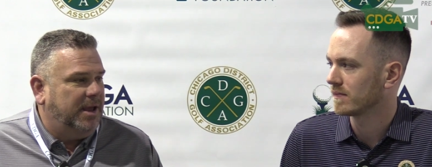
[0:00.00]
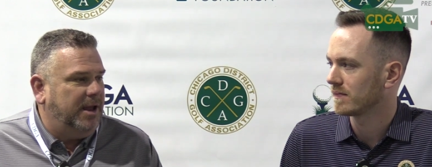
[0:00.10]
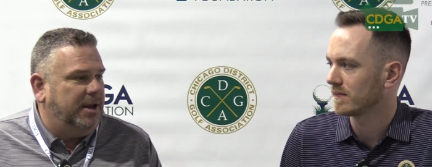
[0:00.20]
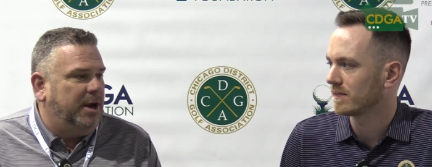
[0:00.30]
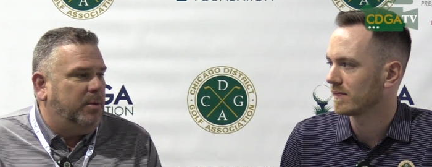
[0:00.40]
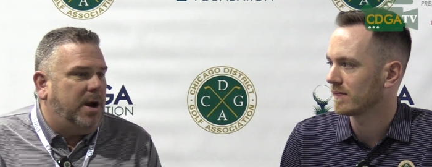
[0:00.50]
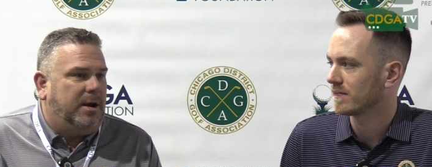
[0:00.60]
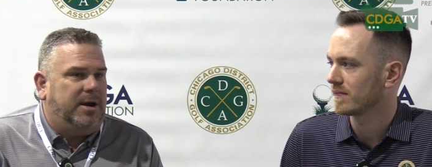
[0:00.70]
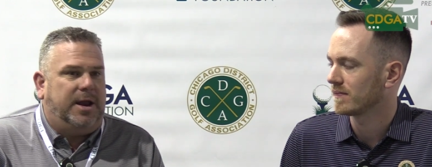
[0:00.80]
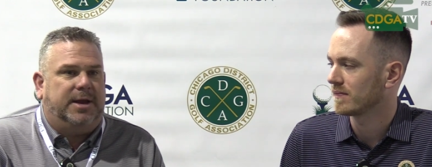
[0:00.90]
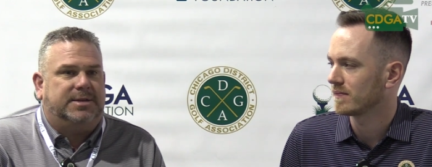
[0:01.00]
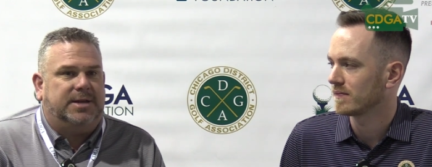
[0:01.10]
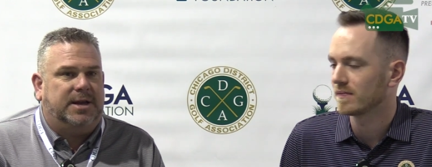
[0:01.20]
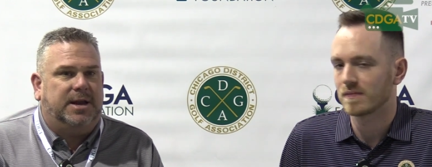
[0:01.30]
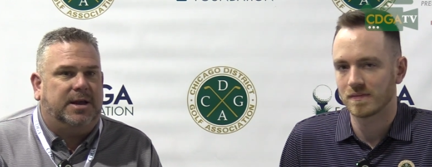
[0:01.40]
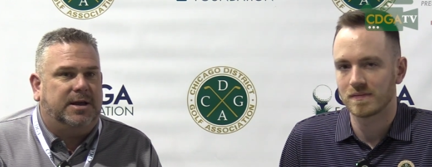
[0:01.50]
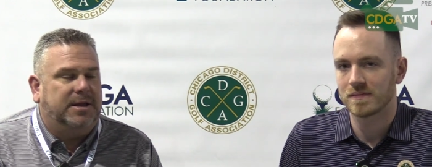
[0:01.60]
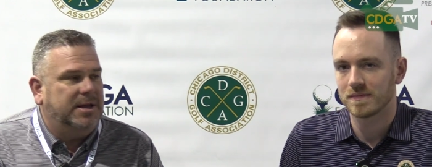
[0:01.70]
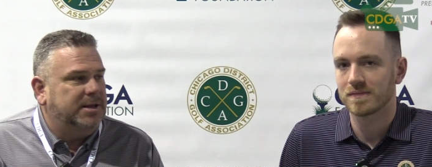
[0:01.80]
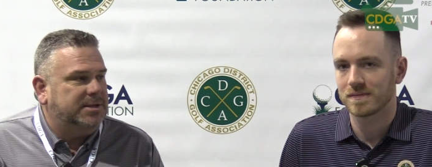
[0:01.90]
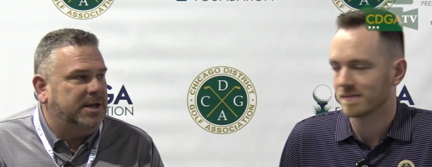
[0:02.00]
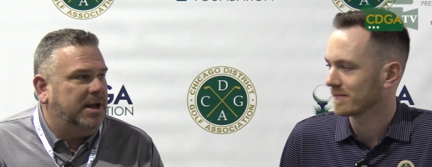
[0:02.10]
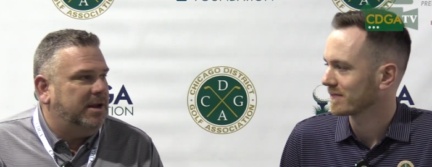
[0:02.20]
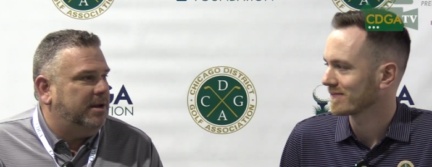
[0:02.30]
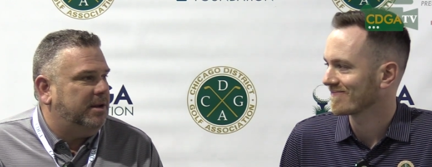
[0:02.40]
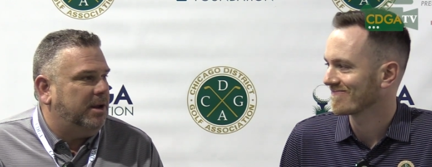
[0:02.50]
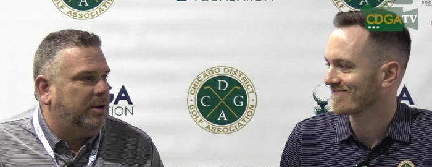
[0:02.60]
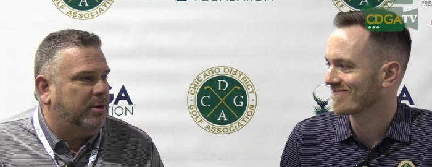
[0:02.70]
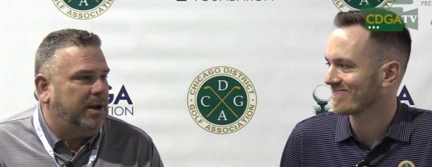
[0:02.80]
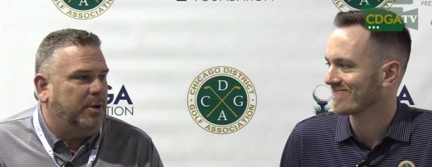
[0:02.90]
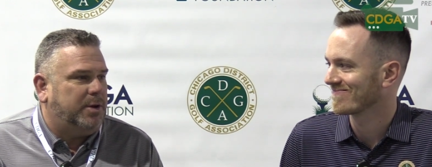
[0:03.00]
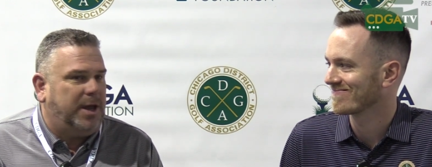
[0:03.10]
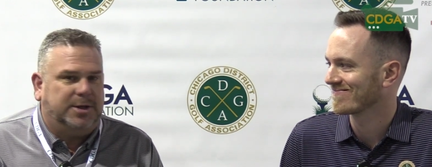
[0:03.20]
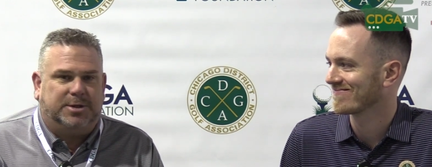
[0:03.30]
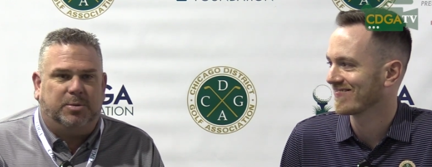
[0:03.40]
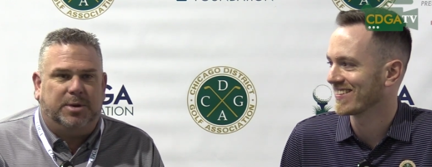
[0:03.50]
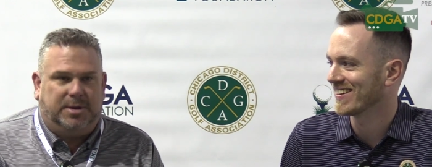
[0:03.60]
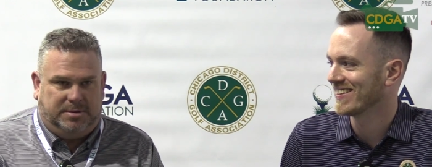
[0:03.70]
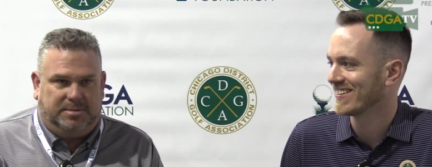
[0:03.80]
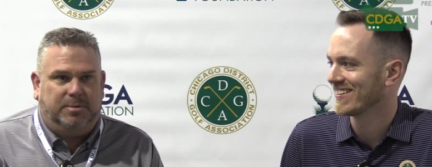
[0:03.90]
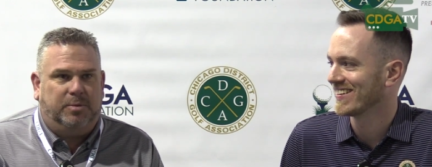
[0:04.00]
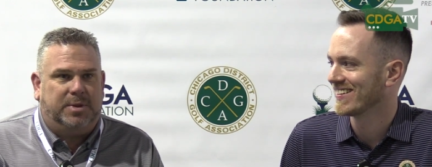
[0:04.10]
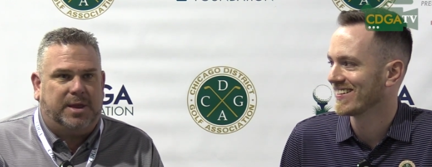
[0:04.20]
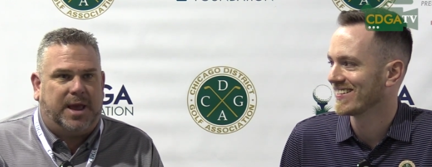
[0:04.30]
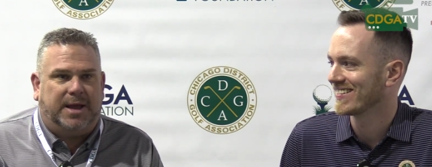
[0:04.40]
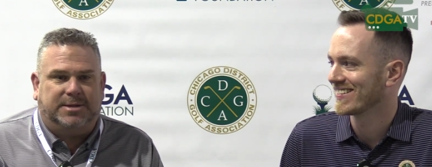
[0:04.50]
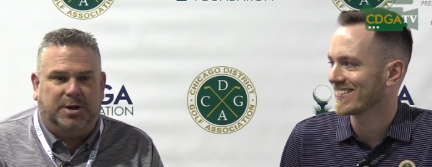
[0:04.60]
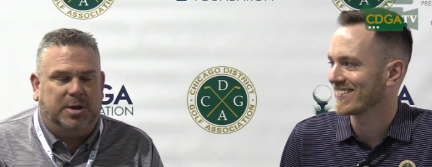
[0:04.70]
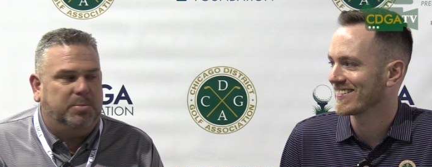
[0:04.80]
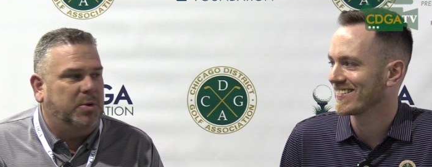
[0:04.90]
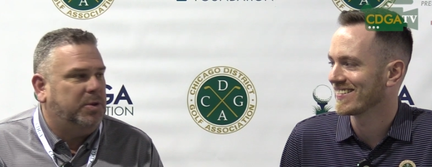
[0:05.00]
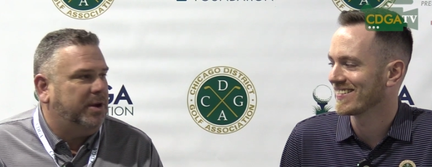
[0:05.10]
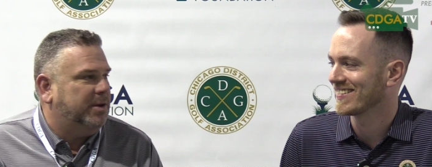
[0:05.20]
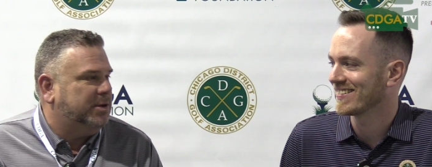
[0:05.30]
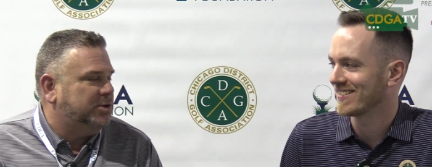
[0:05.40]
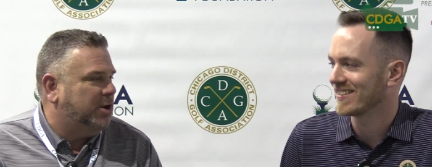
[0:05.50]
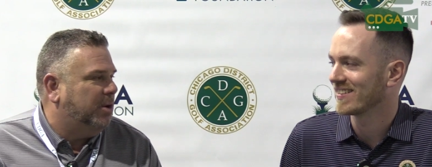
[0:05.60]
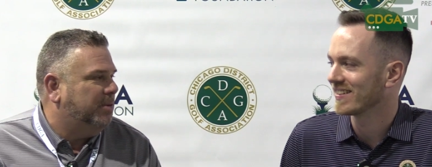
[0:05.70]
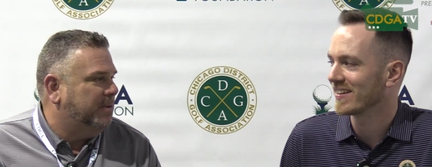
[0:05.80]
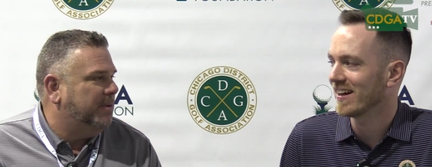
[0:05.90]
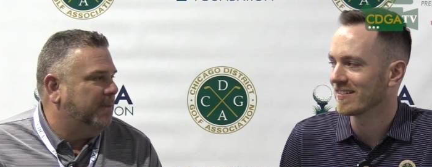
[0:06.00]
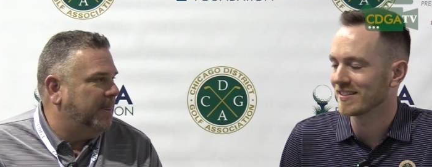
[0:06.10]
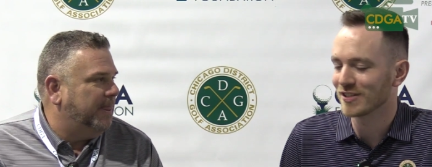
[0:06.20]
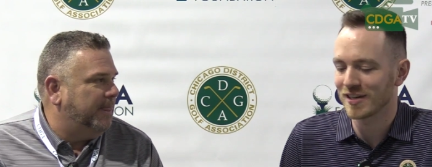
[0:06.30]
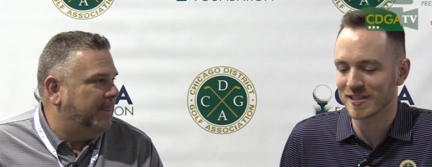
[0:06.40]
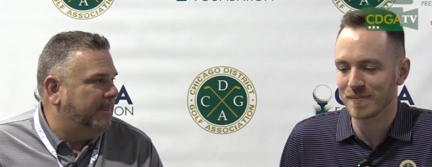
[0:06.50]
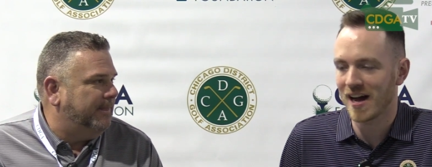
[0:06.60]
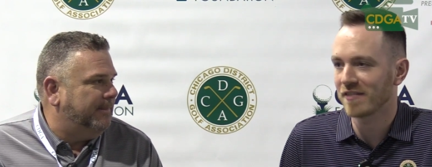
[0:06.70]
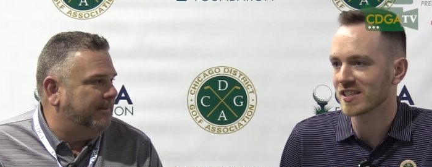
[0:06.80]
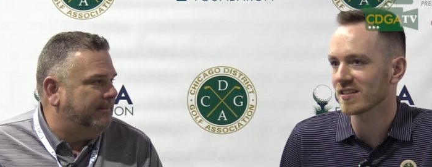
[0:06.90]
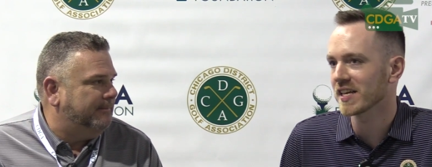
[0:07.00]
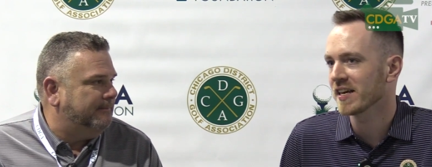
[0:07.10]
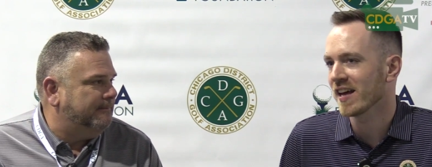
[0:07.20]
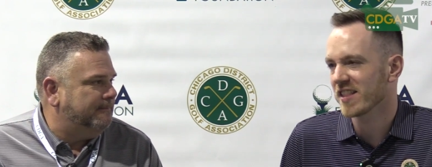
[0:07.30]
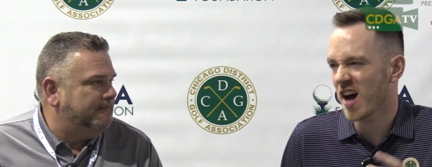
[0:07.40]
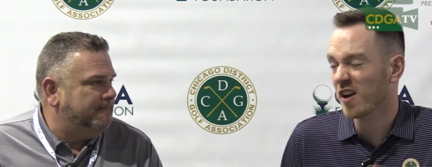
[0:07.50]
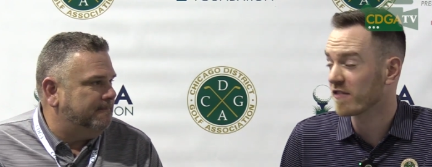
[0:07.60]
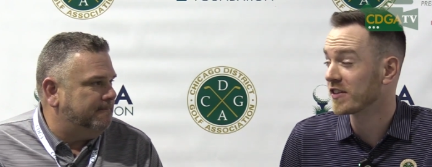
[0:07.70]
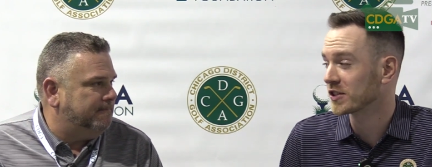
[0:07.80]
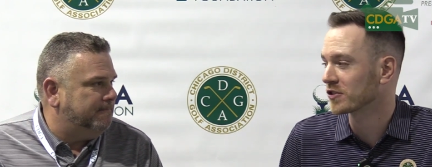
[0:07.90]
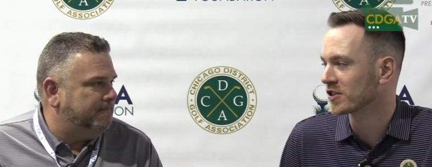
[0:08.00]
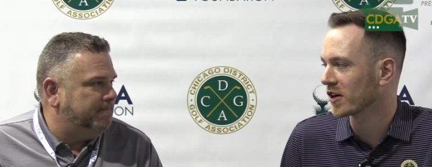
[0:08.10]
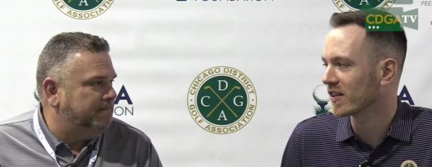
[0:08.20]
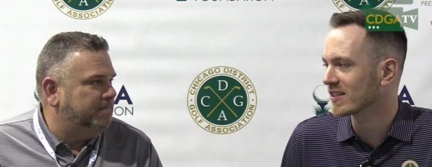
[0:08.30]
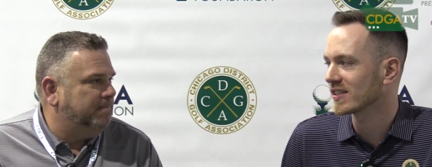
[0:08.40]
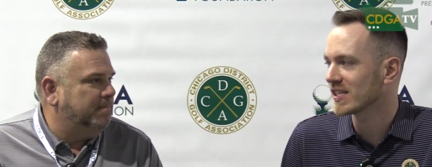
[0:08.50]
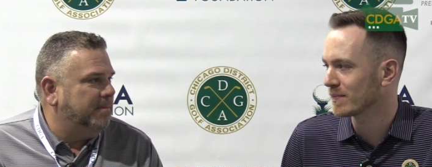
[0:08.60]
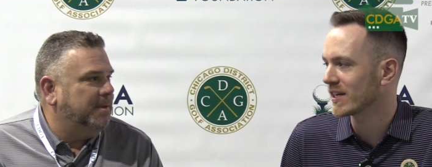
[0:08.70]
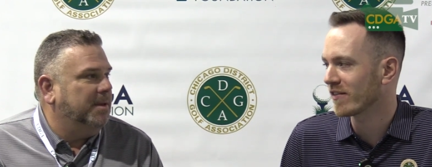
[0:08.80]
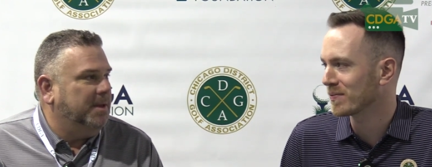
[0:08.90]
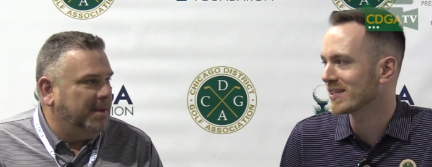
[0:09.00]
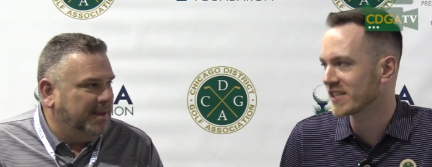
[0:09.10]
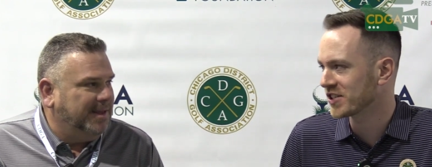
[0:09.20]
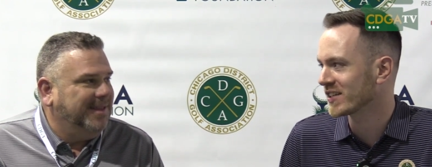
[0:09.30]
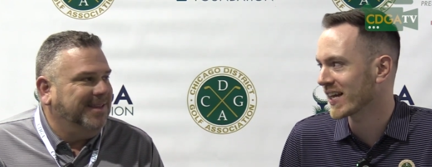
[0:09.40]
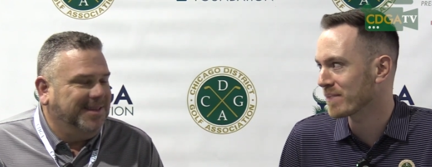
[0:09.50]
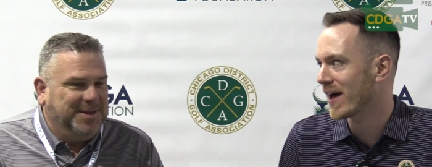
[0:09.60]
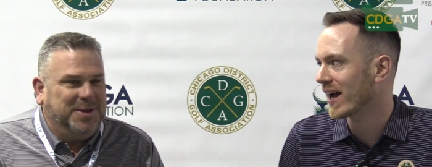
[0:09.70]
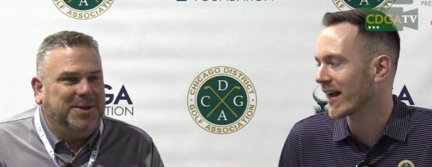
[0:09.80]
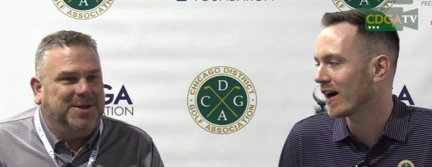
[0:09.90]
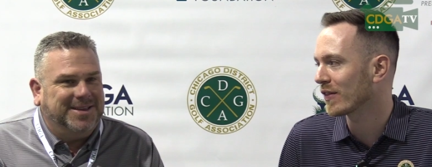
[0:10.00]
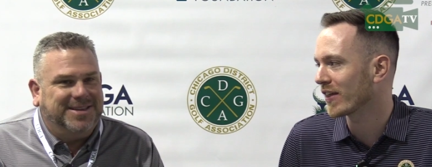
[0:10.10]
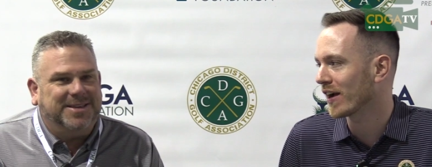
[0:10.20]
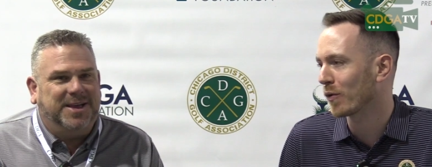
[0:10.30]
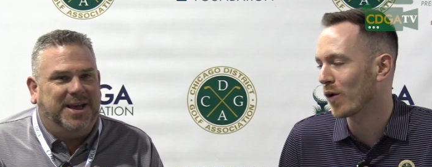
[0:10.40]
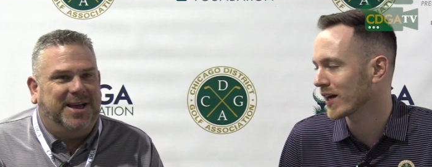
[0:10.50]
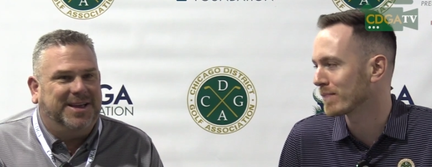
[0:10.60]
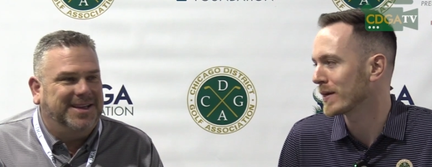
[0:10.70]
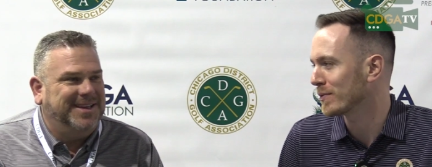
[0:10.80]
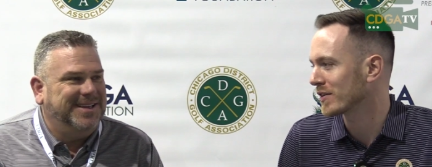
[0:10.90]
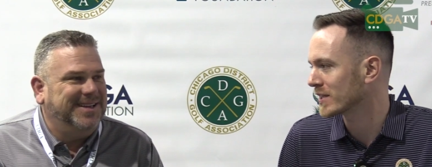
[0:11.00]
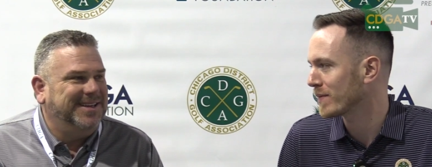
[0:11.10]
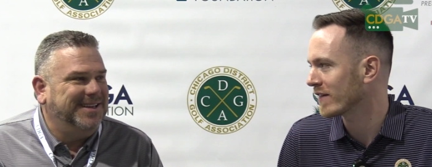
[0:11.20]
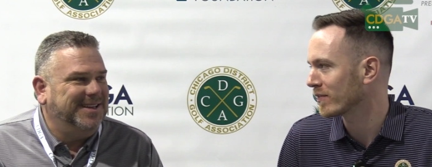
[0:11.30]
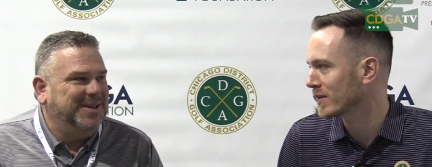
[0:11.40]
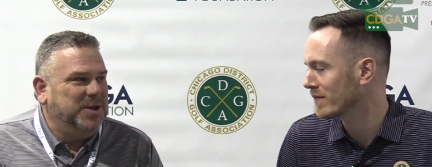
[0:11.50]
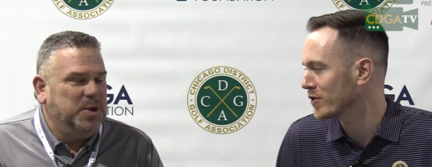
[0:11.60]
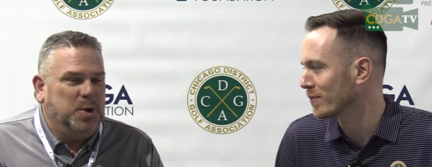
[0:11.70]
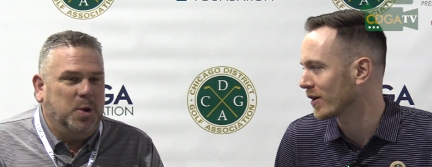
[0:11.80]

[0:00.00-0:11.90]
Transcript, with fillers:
Speaker 1: and here we are today, sitting in a sitting in a, a great location with a with the guys here in the booth here at the show.
Speaker 2: Yeah, it's awesome. Obviously, the unofficial start of the season, but everybody's itching to get it back out there. Yeah. What can people expect from Glenview